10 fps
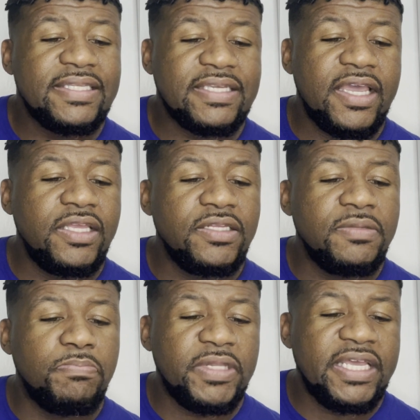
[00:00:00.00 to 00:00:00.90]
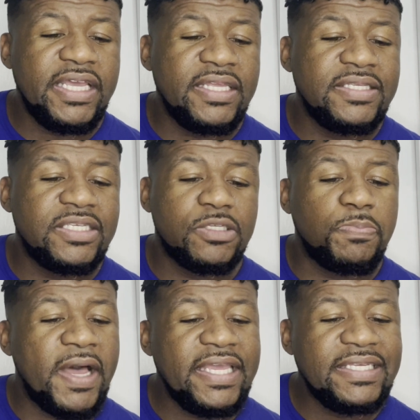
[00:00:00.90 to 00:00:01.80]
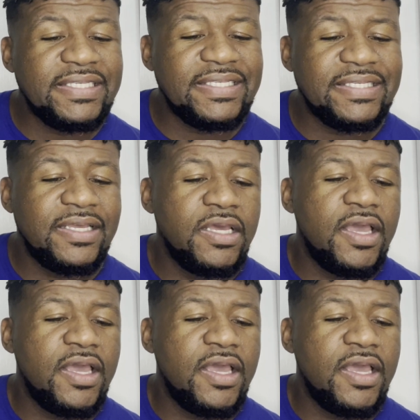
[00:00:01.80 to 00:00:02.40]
Titan blends spice